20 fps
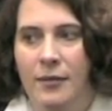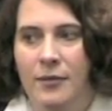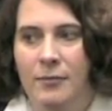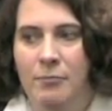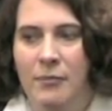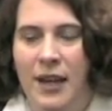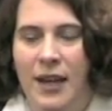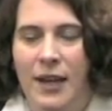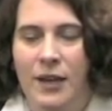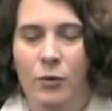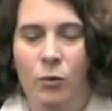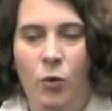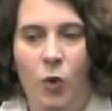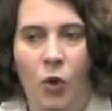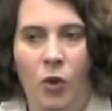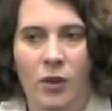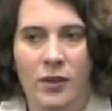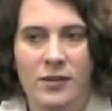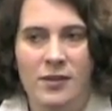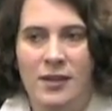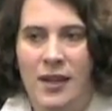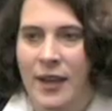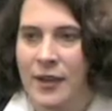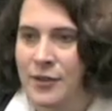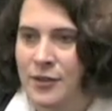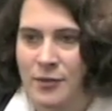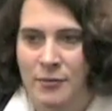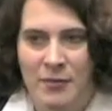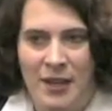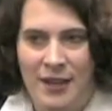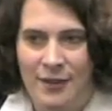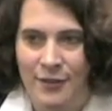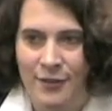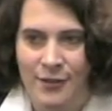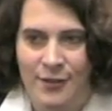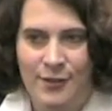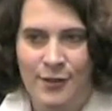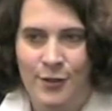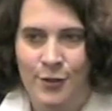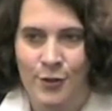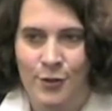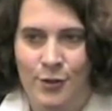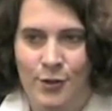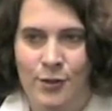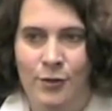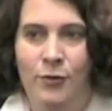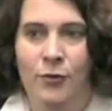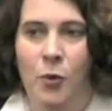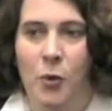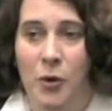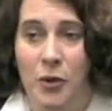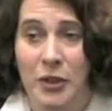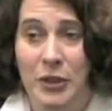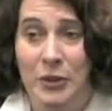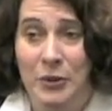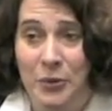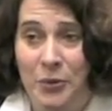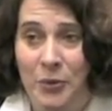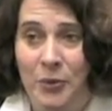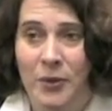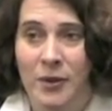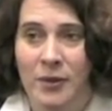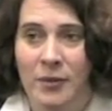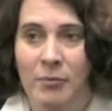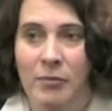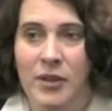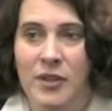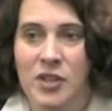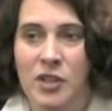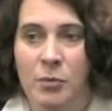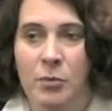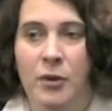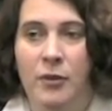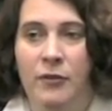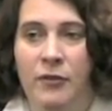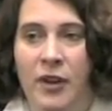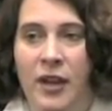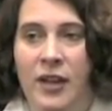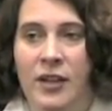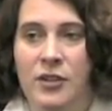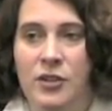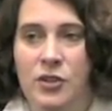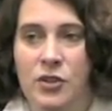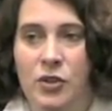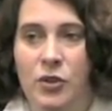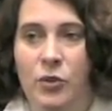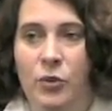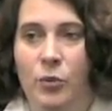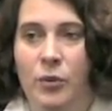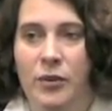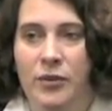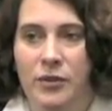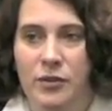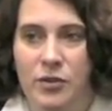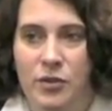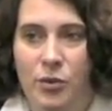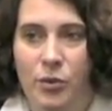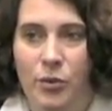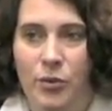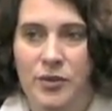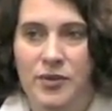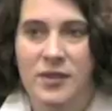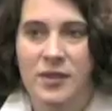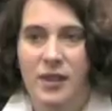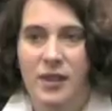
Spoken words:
My role is not to make the decisions for you, but to provide you with the tools